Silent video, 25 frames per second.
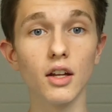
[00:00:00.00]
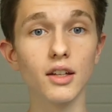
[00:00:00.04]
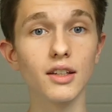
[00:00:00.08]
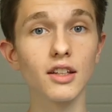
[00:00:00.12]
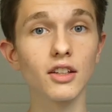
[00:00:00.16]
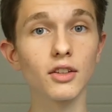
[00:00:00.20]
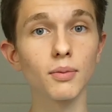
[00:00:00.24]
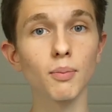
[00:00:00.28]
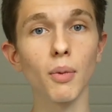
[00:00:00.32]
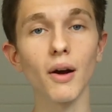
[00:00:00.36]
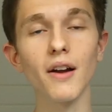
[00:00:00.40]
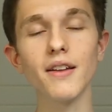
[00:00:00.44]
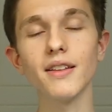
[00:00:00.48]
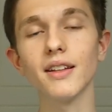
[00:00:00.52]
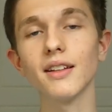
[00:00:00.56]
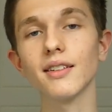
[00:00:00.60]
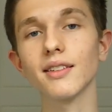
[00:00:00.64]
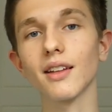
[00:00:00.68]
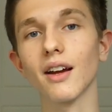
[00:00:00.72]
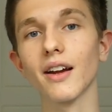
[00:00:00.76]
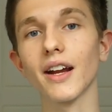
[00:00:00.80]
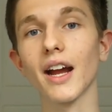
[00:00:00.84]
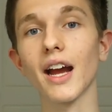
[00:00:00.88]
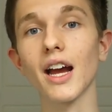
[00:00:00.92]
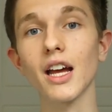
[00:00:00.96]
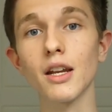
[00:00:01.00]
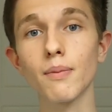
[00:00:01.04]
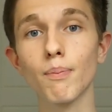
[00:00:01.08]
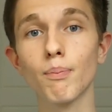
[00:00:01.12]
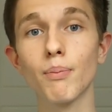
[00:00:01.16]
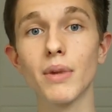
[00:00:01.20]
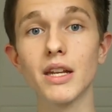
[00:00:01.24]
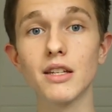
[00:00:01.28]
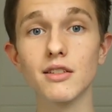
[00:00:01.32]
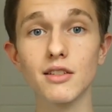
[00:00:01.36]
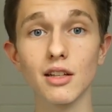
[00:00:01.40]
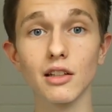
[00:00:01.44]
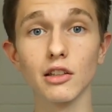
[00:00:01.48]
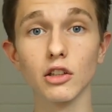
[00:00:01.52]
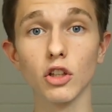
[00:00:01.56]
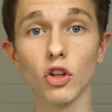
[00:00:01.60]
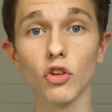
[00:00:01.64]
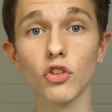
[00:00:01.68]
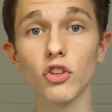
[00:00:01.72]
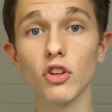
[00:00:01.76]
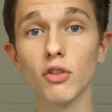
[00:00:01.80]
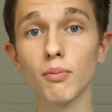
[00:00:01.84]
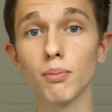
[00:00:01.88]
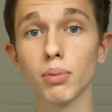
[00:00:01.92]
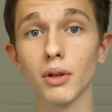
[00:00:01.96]
Despite this, I had been to
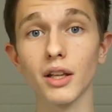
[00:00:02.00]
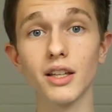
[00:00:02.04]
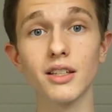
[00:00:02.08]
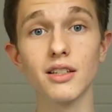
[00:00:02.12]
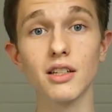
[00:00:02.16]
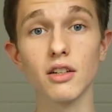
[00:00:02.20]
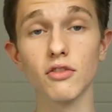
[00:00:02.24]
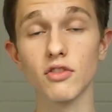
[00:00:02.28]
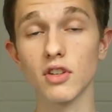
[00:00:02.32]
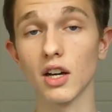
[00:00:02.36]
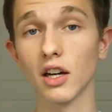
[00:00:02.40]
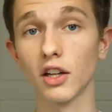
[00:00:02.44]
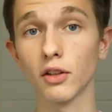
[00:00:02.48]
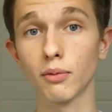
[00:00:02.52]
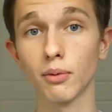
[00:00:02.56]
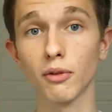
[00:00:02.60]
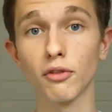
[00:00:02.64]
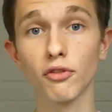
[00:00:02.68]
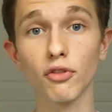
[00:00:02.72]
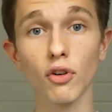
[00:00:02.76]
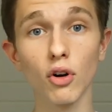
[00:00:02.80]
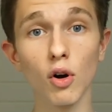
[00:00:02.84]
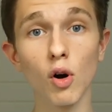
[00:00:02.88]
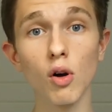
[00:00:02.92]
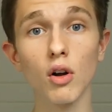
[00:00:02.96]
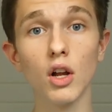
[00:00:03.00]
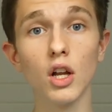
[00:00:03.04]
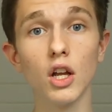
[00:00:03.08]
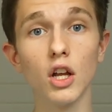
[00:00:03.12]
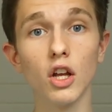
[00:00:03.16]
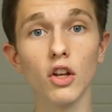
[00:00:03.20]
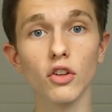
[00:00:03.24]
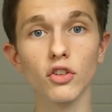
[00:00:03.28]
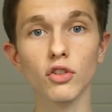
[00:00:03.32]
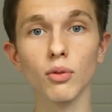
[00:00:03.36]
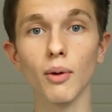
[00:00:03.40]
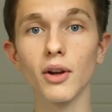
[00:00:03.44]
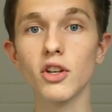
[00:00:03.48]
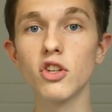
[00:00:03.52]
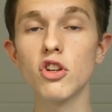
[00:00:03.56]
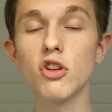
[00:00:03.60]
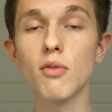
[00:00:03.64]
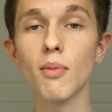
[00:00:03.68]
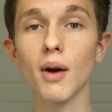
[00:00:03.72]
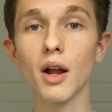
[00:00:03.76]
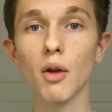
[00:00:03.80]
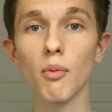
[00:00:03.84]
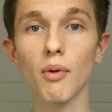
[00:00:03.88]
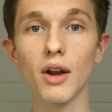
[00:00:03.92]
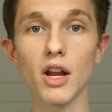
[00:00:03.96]
London plenty of times before, so I
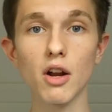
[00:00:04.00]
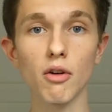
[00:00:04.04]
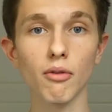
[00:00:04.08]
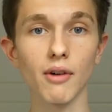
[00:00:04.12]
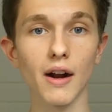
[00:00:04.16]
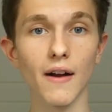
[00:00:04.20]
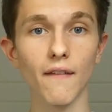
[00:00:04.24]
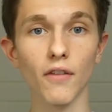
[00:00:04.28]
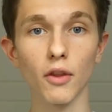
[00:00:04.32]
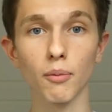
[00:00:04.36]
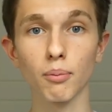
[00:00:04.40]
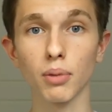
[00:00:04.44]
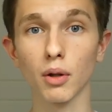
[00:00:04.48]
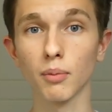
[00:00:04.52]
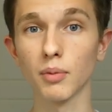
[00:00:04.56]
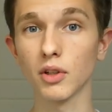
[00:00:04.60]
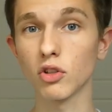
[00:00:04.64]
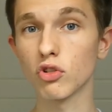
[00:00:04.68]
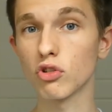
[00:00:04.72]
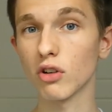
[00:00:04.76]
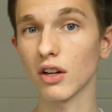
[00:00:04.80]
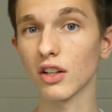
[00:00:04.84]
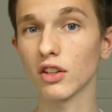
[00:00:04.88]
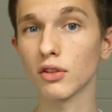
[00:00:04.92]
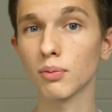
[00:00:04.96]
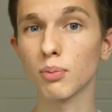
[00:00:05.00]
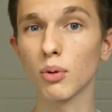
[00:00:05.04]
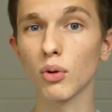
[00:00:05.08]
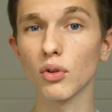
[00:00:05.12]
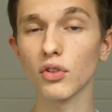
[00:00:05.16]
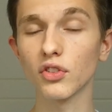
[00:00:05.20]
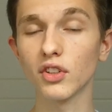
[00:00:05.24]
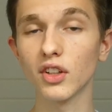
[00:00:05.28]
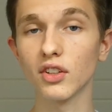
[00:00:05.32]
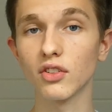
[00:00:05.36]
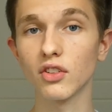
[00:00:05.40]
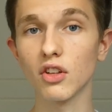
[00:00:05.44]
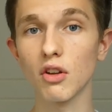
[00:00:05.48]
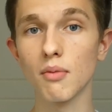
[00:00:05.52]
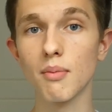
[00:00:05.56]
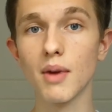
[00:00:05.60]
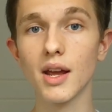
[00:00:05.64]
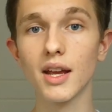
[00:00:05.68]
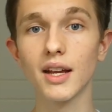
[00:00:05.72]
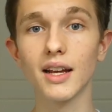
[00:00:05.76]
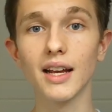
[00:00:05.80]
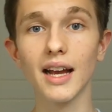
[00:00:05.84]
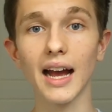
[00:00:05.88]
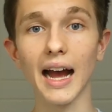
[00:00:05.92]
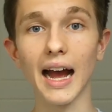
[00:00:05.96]
knew my way around the public transport system
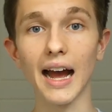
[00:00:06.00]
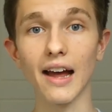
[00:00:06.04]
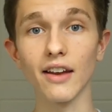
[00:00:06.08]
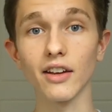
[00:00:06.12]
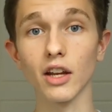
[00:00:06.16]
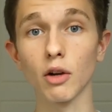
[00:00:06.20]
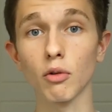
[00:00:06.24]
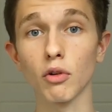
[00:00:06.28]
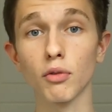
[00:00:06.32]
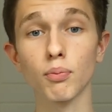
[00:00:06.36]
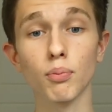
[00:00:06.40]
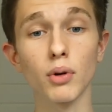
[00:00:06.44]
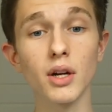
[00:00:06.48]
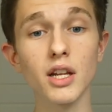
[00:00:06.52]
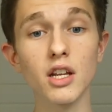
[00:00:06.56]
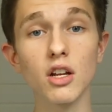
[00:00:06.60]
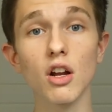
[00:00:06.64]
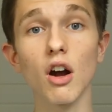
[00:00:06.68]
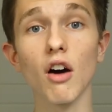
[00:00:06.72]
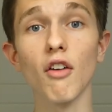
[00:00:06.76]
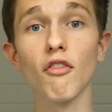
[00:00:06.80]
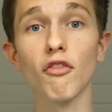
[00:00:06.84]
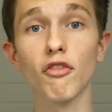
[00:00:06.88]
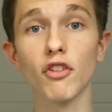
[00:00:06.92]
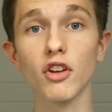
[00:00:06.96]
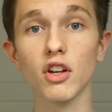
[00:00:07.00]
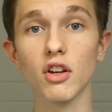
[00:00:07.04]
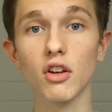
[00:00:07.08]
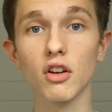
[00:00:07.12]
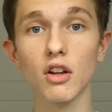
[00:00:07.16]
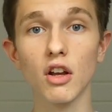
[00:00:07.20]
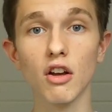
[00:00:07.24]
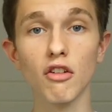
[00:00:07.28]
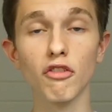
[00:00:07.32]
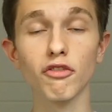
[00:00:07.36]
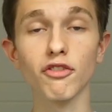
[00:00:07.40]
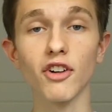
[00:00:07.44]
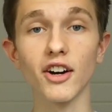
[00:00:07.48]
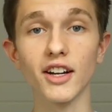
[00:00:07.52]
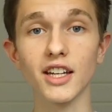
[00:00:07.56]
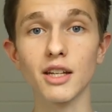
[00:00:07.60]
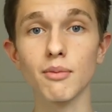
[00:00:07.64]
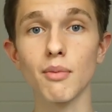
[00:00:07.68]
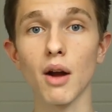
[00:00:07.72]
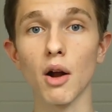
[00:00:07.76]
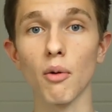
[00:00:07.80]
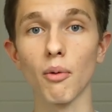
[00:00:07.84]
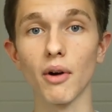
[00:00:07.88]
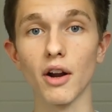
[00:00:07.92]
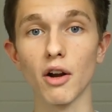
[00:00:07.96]
and I was pretty confident
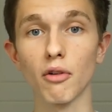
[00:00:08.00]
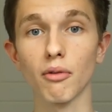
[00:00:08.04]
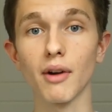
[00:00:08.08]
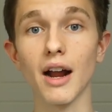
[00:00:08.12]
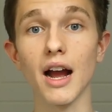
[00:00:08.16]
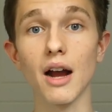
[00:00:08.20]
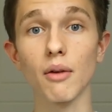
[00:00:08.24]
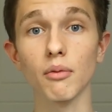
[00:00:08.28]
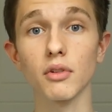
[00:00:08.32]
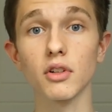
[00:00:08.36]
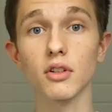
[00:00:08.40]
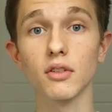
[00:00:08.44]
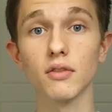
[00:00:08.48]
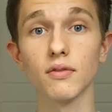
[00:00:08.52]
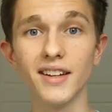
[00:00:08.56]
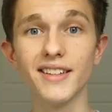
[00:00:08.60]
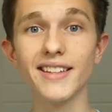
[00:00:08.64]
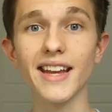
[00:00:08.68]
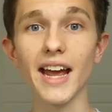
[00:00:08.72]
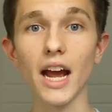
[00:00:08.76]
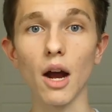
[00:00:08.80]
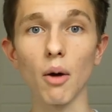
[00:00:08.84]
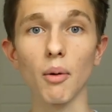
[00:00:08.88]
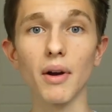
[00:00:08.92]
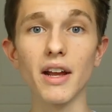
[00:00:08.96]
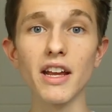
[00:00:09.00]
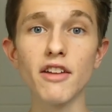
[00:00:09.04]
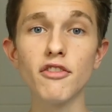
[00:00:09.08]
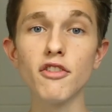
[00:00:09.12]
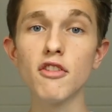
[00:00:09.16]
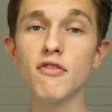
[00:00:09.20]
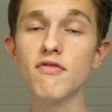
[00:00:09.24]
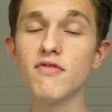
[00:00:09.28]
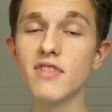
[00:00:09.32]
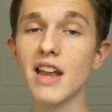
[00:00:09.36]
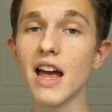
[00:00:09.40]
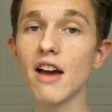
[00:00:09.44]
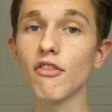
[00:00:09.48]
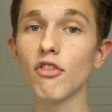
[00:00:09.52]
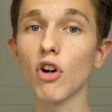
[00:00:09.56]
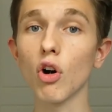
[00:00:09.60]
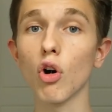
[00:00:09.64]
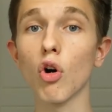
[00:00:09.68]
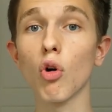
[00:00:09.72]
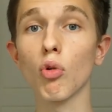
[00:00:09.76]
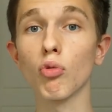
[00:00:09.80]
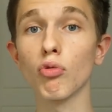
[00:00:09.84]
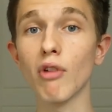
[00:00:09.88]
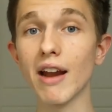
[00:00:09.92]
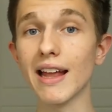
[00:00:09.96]
finding my way around. Now, if you've never
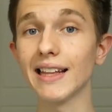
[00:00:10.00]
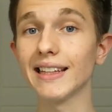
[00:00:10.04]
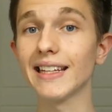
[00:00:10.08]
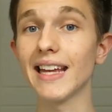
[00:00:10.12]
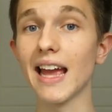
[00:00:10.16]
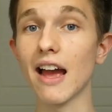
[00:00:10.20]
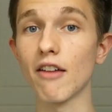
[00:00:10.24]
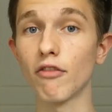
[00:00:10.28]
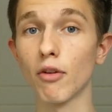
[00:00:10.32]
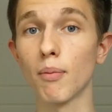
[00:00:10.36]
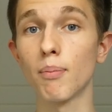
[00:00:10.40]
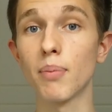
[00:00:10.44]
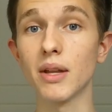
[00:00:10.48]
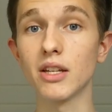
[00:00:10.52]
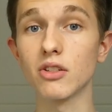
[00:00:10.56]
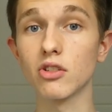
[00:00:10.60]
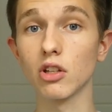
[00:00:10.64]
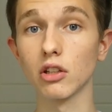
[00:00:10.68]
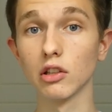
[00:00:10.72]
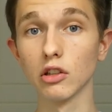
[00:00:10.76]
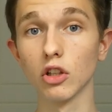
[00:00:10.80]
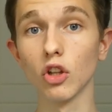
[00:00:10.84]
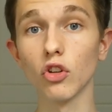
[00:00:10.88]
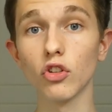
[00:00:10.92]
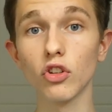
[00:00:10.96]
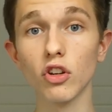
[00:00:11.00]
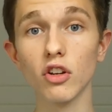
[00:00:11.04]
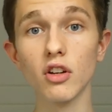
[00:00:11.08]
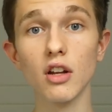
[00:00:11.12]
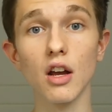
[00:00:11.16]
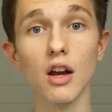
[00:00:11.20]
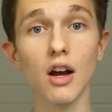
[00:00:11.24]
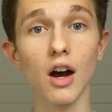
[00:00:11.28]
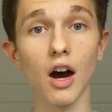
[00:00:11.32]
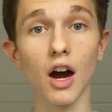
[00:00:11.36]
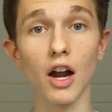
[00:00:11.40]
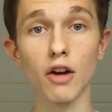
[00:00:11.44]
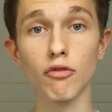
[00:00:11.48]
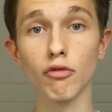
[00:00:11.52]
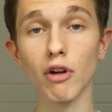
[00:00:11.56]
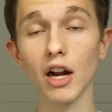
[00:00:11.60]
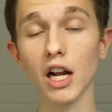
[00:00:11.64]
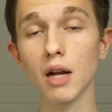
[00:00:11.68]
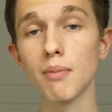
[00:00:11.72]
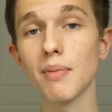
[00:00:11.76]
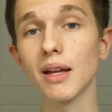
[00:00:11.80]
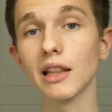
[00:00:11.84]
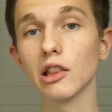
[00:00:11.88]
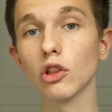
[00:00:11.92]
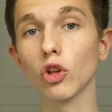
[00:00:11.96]
or rarely ever been to London, I'd
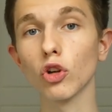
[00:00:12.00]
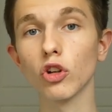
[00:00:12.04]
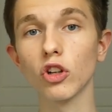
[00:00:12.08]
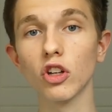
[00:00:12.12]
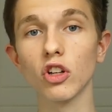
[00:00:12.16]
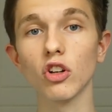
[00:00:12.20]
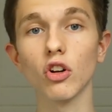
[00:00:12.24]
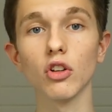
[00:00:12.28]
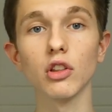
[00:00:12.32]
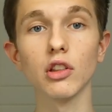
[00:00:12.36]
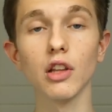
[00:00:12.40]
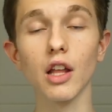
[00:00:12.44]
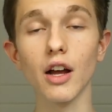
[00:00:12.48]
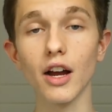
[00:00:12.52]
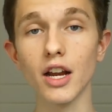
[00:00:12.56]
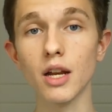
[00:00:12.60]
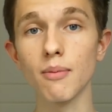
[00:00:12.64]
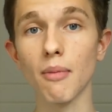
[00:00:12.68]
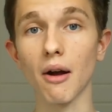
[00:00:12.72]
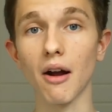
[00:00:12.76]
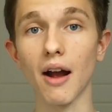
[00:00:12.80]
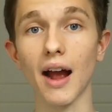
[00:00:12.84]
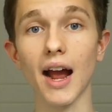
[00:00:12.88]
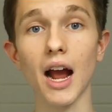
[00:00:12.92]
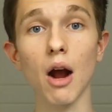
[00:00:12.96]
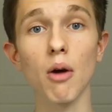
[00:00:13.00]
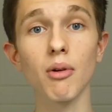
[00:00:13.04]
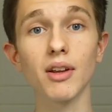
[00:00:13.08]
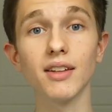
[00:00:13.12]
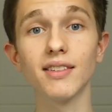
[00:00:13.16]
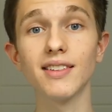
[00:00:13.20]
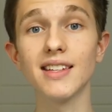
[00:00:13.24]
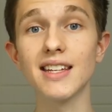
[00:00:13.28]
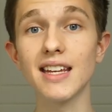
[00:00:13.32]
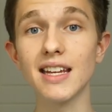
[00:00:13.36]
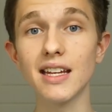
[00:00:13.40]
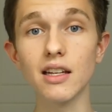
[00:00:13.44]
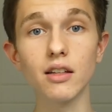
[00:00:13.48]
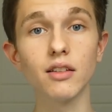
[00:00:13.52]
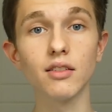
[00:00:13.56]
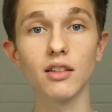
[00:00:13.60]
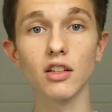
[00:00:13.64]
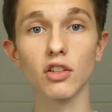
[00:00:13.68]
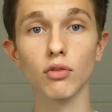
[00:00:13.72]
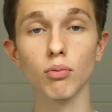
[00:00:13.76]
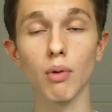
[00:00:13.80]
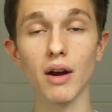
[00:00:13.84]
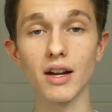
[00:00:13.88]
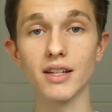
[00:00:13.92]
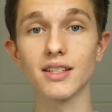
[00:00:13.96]
recommend looking online about how is the
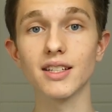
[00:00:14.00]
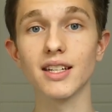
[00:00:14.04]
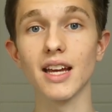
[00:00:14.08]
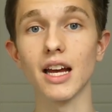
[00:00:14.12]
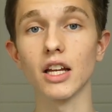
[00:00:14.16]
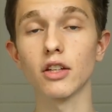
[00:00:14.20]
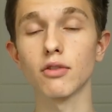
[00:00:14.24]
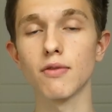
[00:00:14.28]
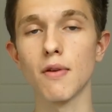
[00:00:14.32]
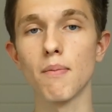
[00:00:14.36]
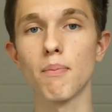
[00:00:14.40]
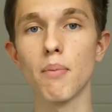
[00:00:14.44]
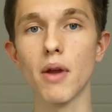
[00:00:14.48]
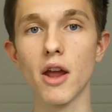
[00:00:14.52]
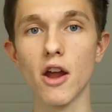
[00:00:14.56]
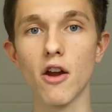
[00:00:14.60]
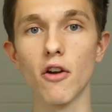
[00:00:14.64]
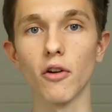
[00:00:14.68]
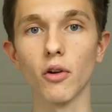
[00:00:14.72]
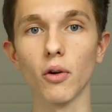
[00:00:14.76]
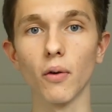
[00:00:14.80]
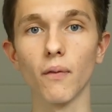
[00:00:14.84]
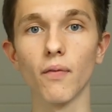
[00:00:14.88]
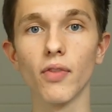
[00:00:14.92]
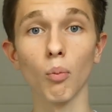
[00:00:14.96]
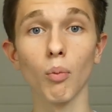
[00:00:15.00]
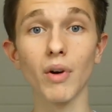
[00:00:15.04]
easiest way to get to Imperial.